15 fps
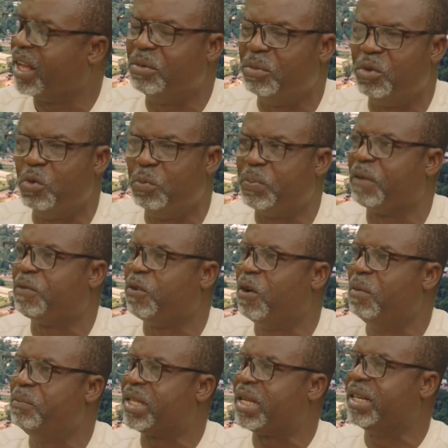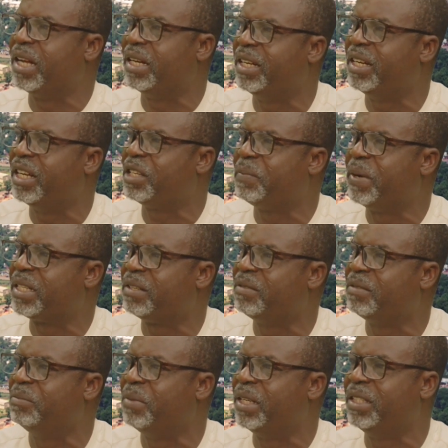you perform better than the next
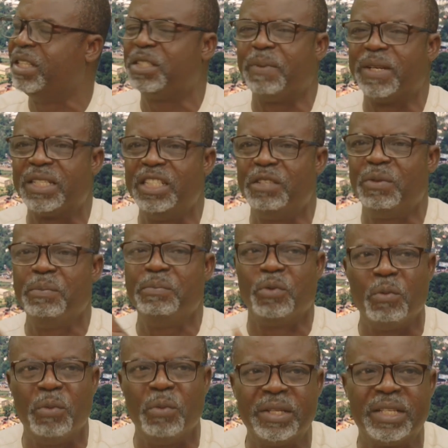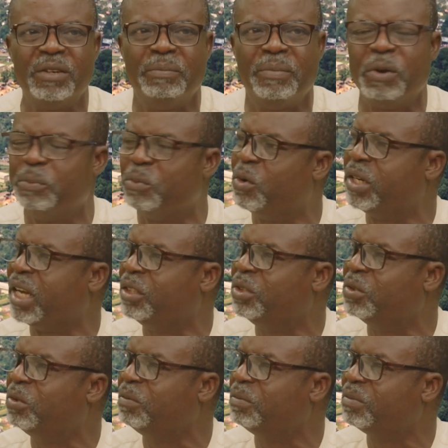person, but this person is being promoted more
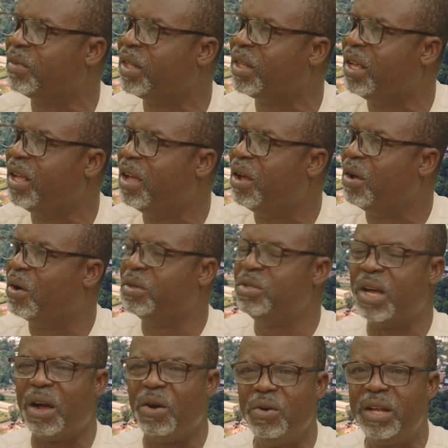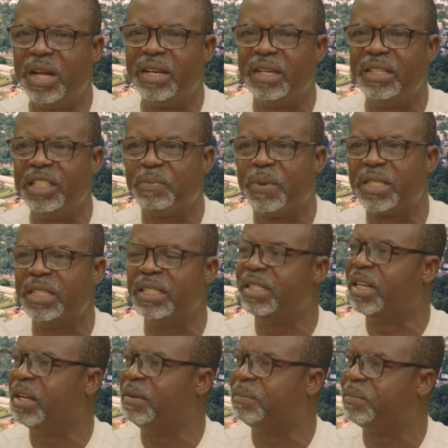than you, or you are older than this person
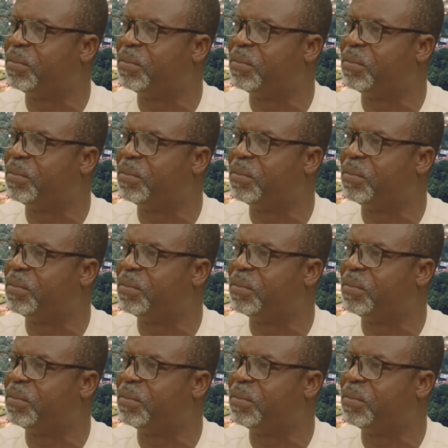in the